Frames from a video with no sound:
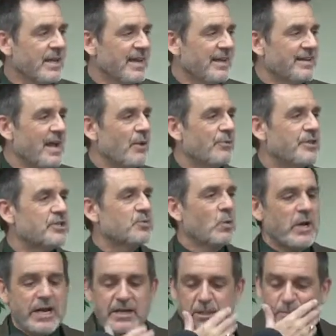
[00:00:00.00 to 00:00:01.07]
Now, this
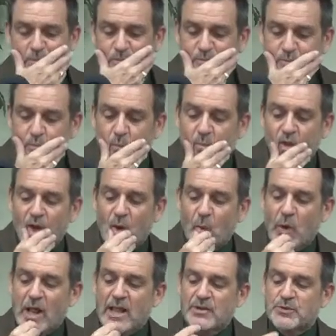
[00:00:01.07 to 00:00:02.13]
week,
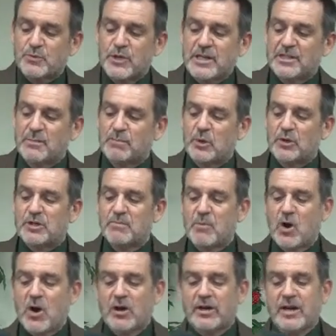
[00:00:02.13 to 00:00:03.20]
while I was reading the book of
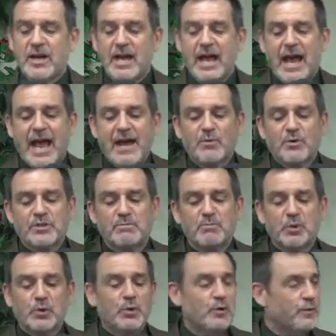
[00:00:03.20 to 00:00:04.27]
Mark, I was
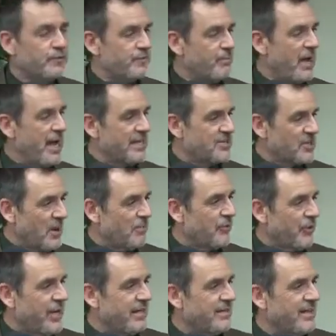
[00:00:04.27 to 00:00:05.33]
moved by
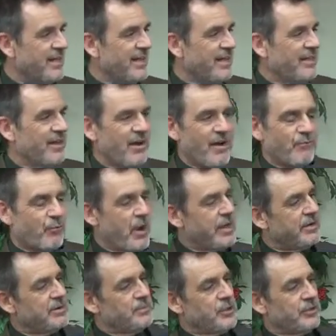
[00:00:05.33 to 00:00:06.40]
something that I've read
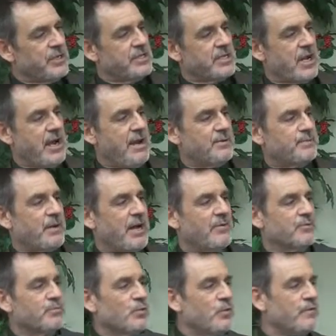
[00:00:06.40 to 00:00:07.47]
it a million times, but I
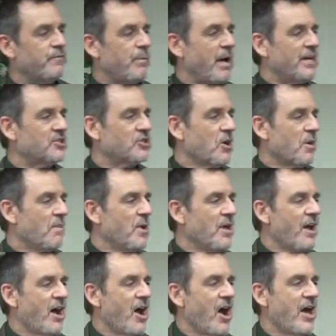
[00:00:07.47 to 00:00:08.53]
was moved by some
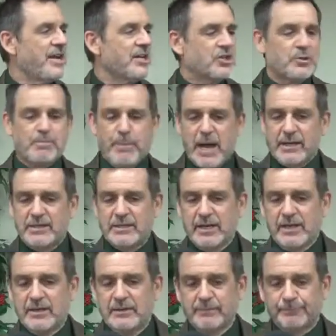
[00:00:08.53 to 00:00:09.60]
unexpected,